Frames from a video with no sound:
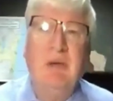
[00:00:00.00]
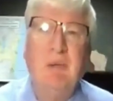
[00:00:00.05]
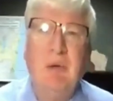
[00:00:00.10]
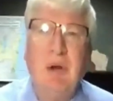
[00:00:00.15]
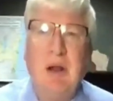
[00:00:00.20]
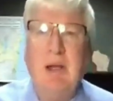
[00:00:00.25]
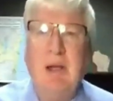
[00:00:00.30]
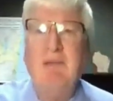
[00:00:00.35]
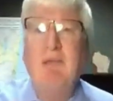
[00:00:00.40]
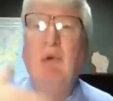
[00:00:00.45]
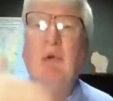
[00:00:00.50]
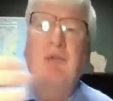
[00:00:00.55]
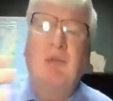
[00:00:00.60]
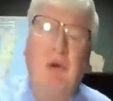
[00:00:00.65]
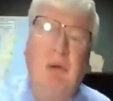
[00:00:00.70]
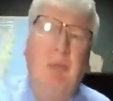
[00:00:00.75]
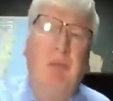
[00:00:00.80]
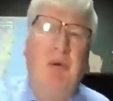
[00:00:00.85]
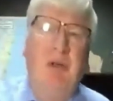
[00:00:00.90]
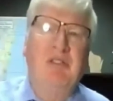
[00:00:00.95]
When I vote
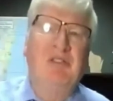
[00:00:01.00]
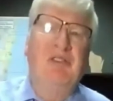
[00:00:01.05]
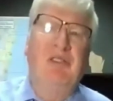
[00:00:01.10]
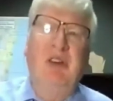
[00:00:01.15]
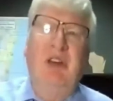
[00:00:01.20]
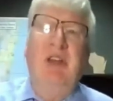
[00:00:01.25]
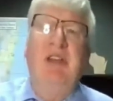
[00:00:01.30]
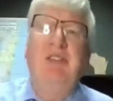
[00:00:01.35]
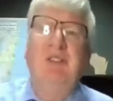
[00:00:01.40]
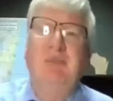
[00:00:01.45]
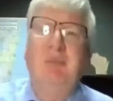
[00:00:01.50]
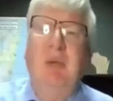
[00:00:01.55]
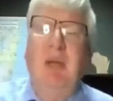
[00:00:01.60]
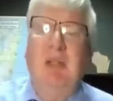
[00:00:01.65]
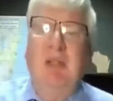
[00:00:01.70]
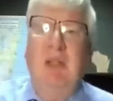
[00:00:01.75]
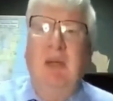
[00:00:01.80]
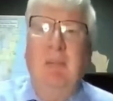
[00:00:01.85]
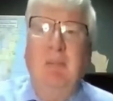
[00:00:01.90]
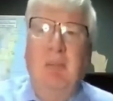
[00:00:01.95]
for a president, I
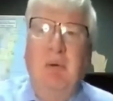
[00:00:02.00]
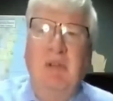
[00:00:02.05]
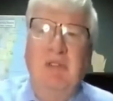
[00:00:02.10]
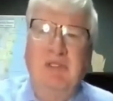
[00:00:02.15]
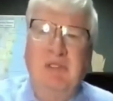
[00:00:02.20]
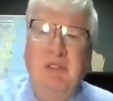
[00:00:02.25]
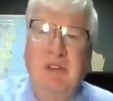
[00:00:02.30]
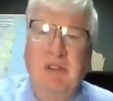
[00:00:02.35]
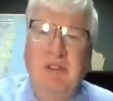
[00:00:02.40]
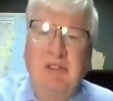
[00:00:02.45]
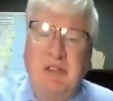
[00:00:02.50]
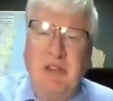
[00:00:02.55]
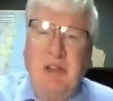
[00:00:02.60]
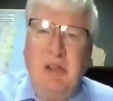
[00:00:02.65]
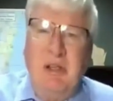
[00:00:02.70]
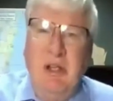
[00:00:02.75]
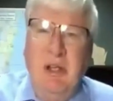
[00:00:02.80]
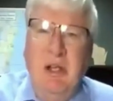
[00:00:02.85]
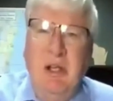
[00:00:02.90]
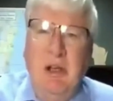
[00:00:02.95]
expect that
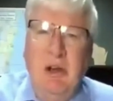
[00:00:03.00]
presidency